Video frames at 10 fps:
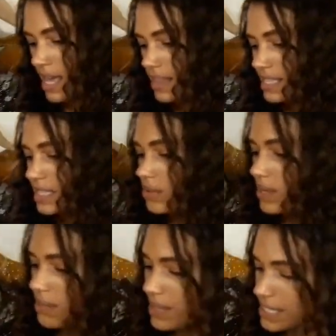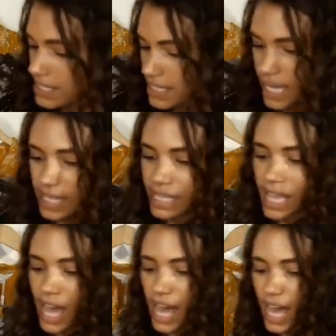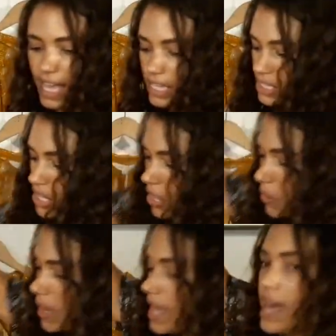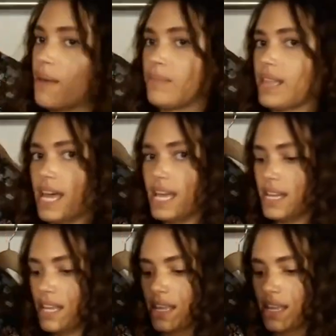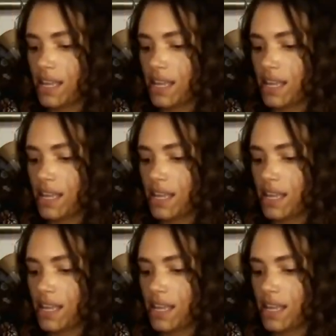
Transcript: And this is going to be a slightly high-low hemline,